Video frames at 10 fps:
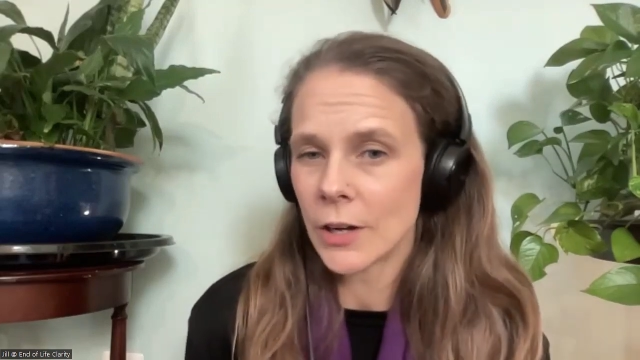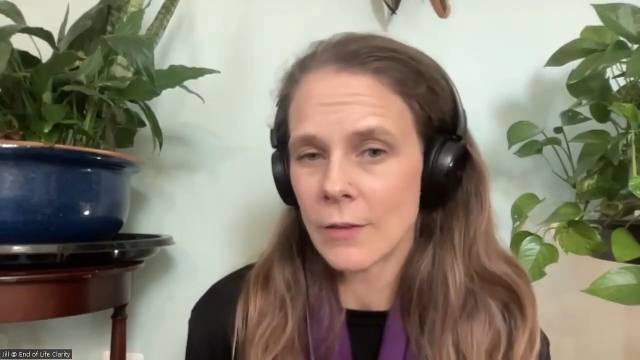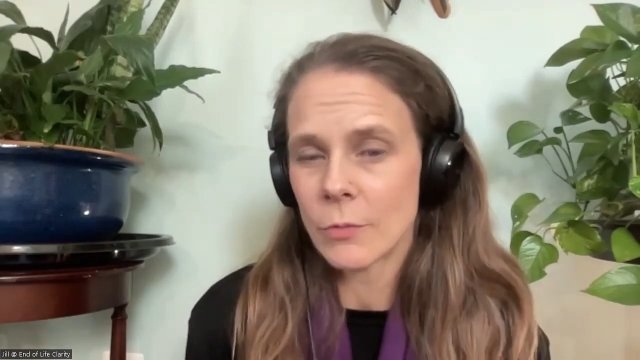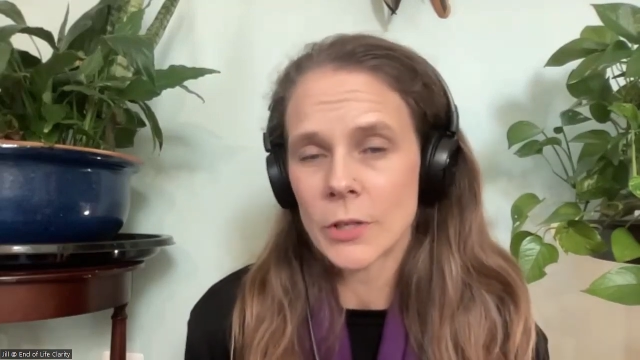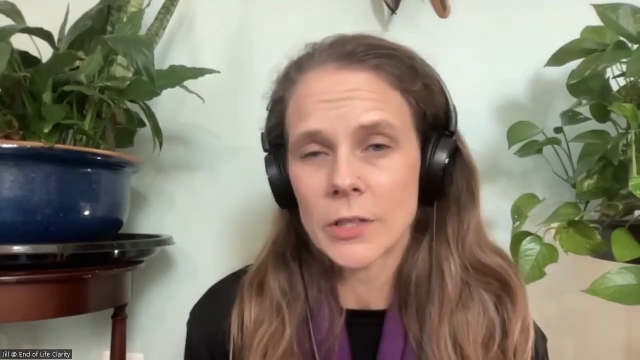
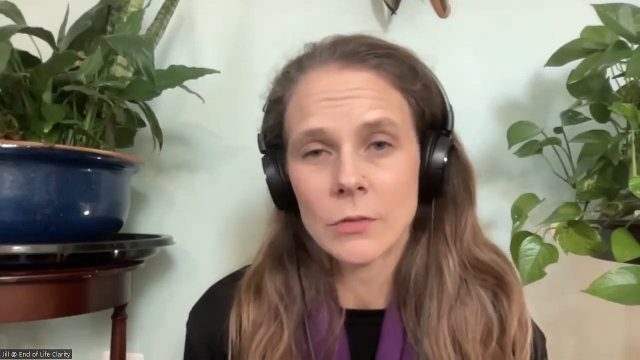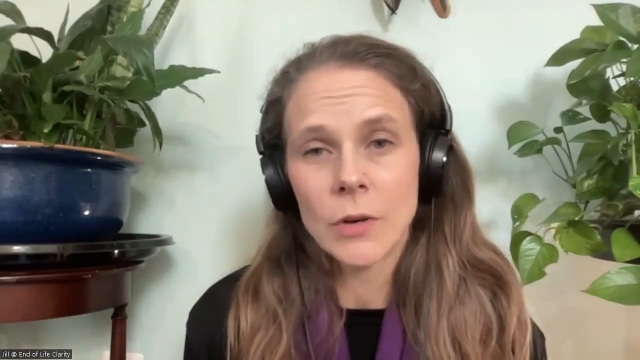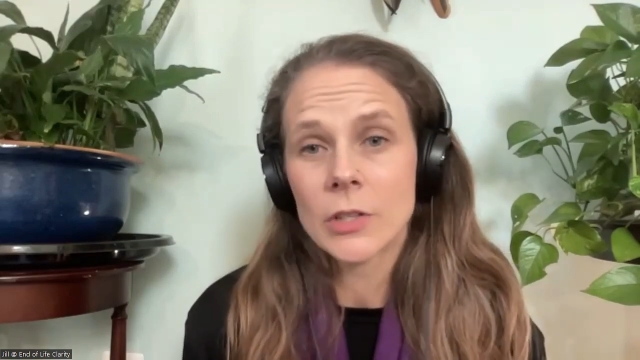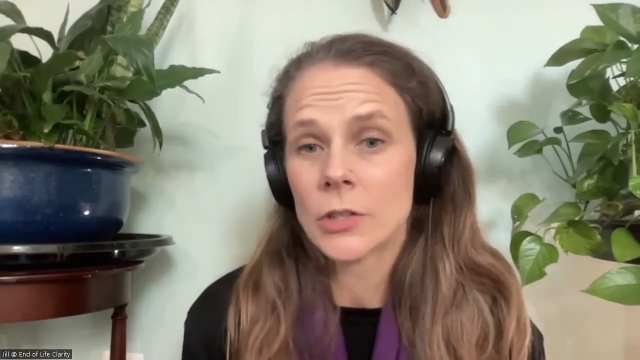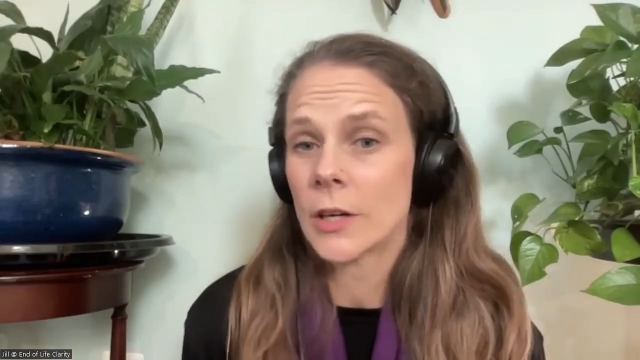I've worked in
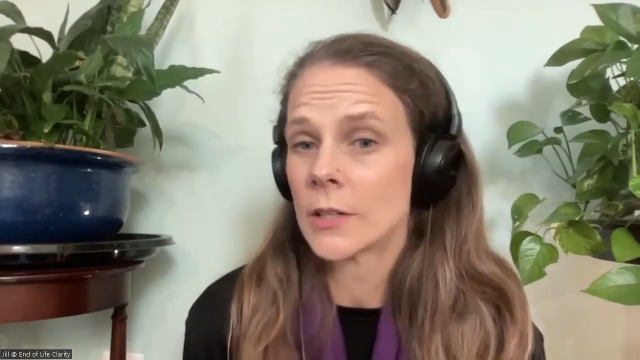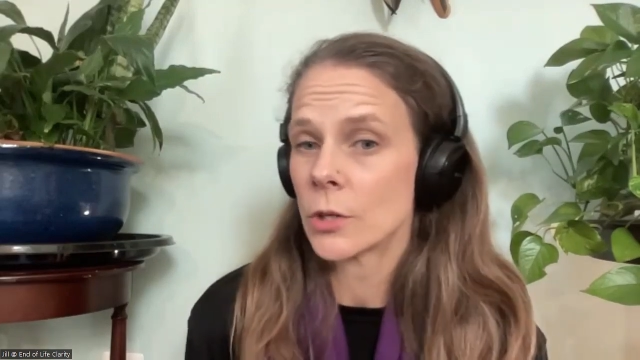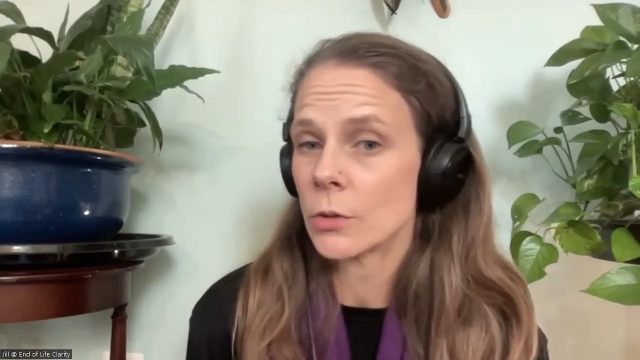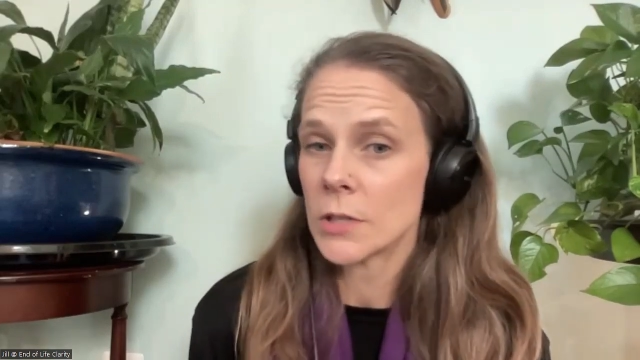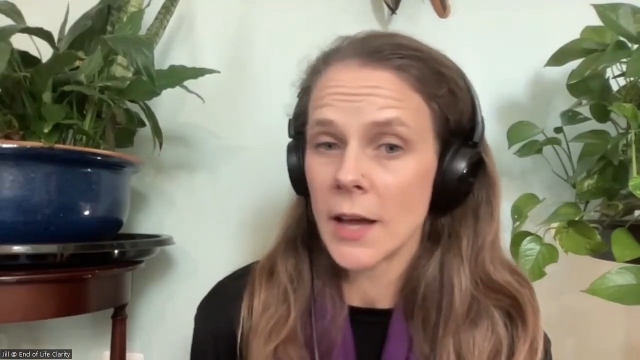restaurants,
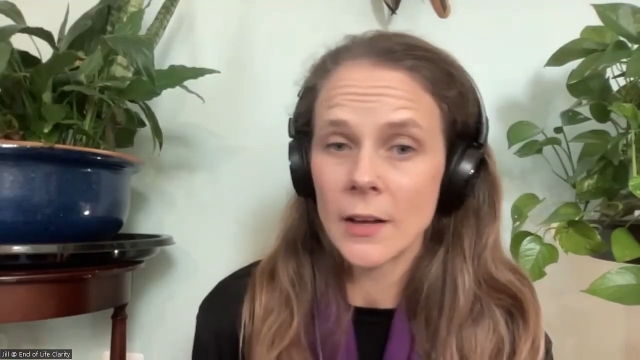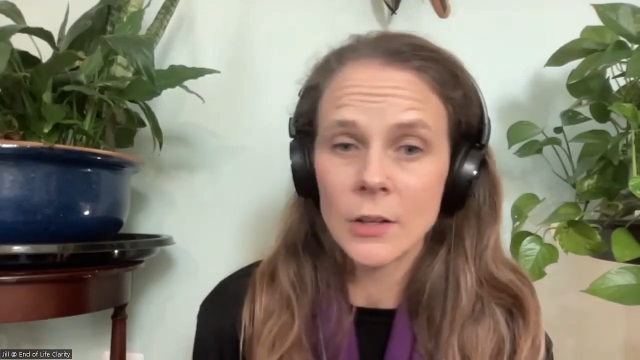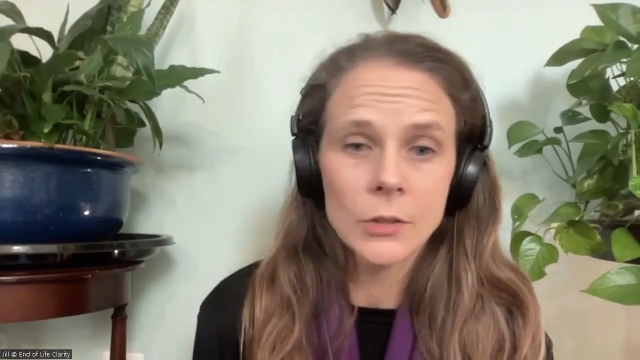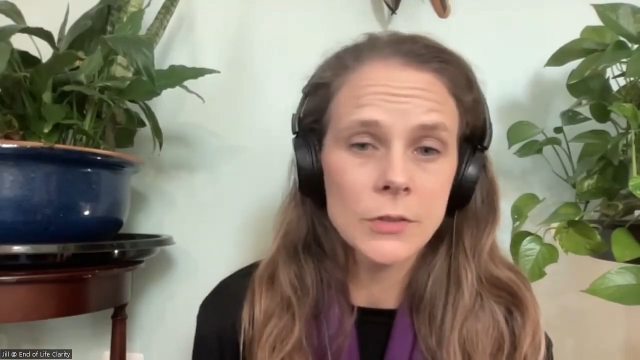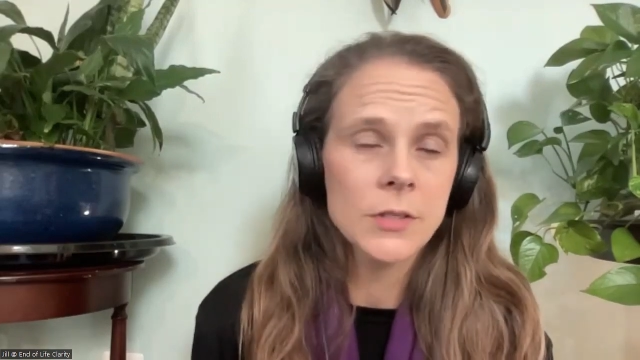
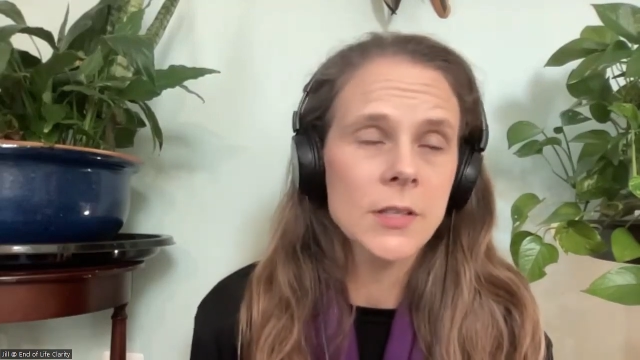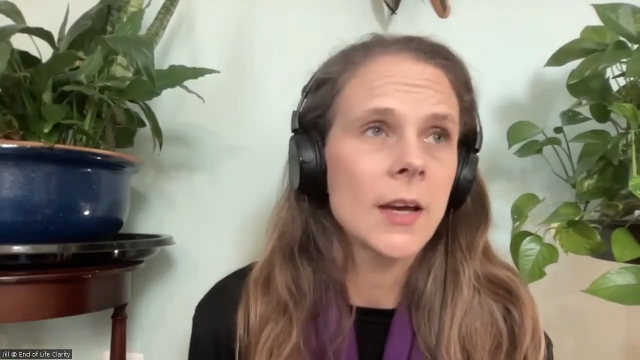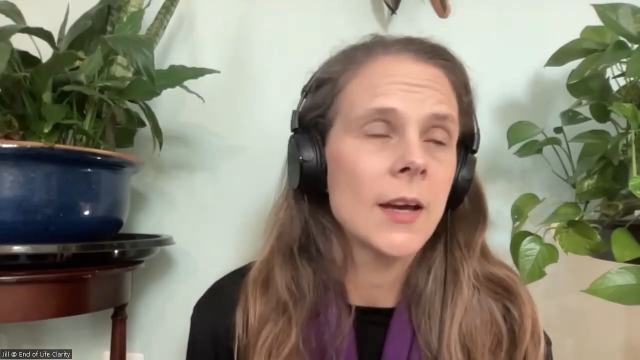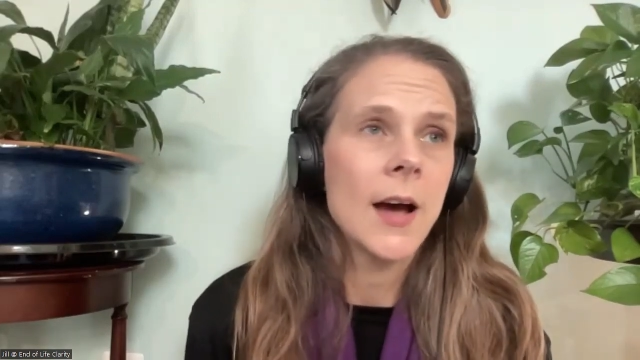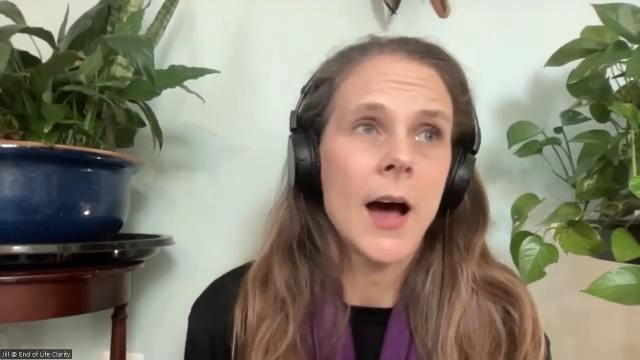hotels,
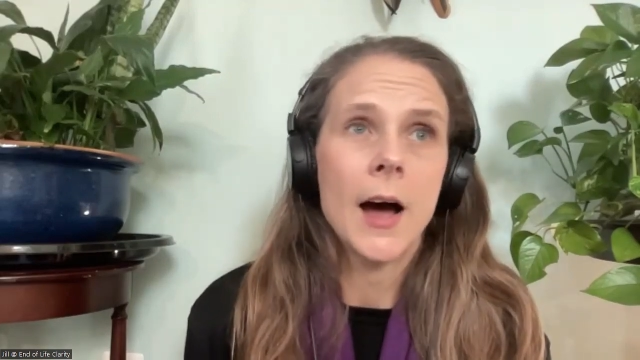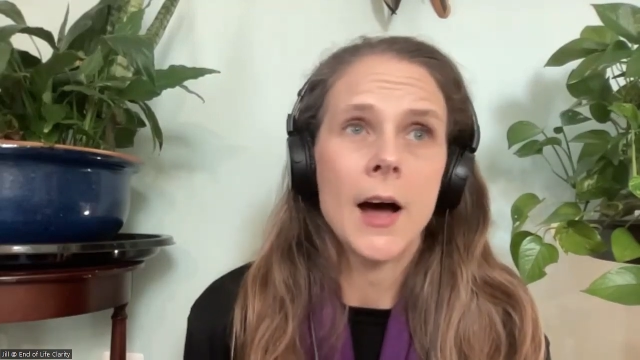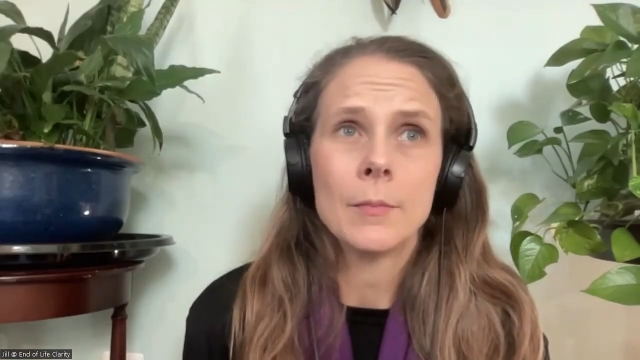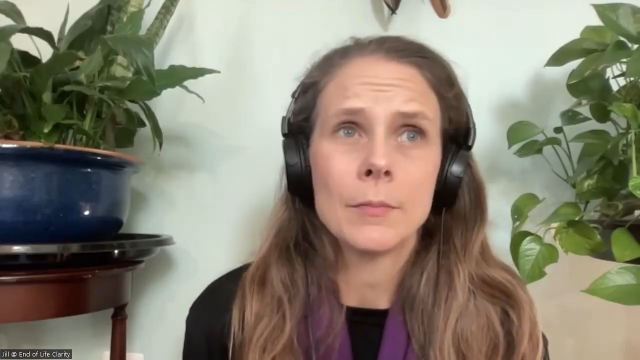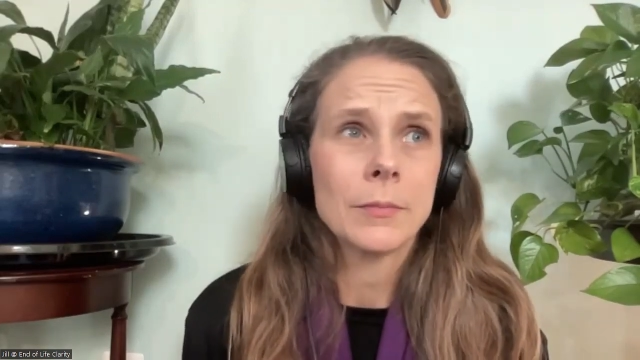
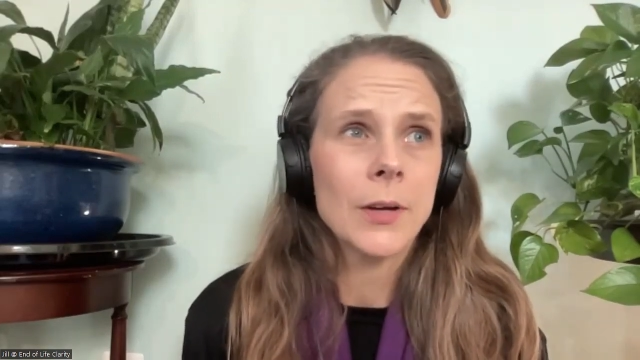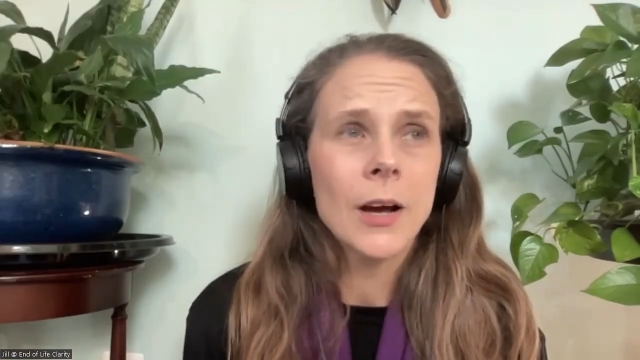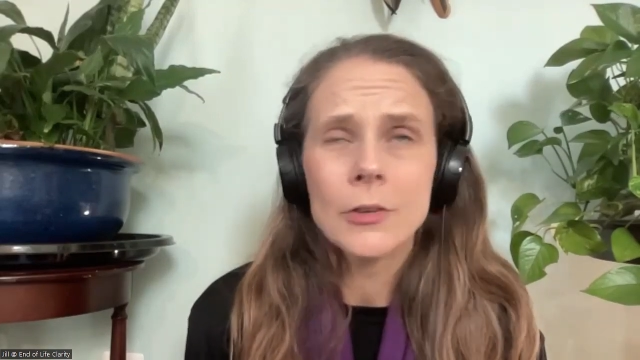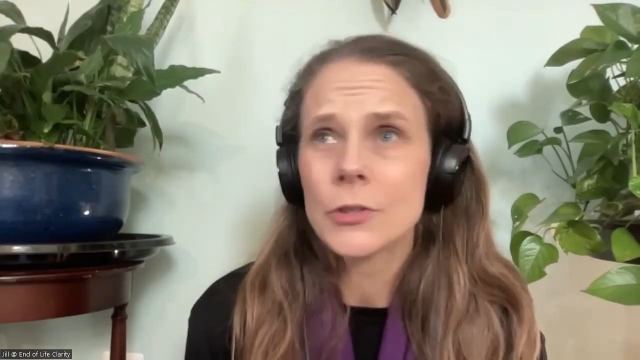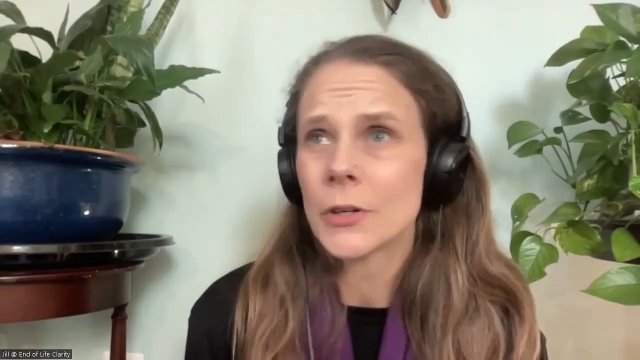
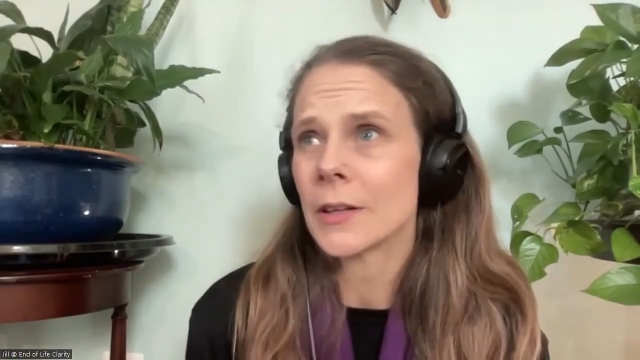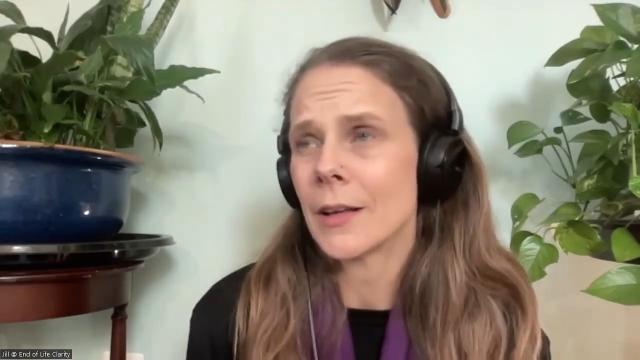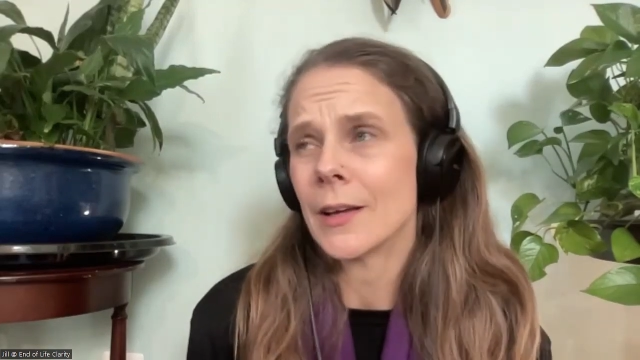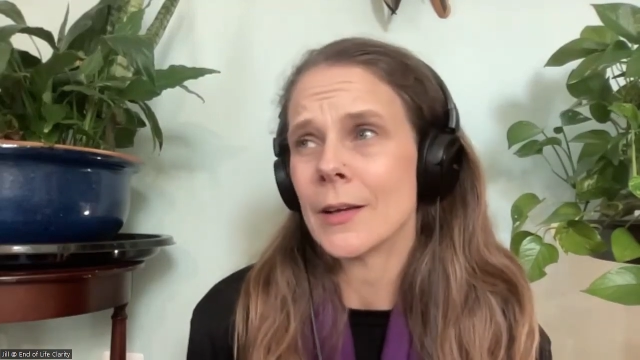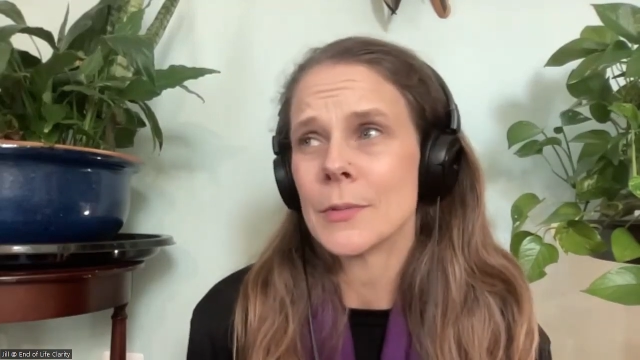country
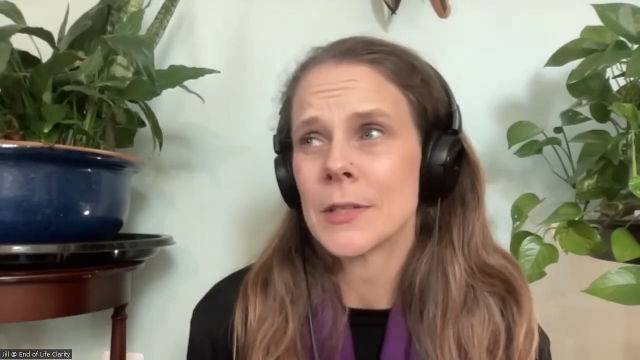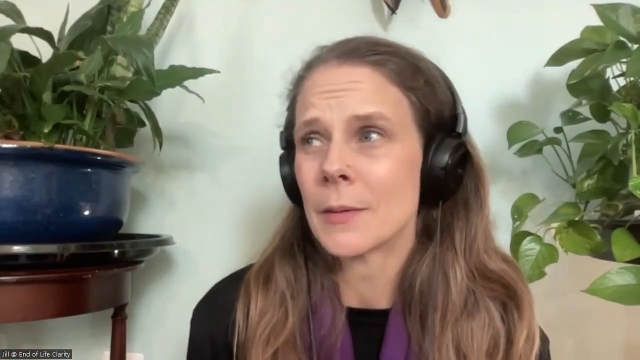clubs.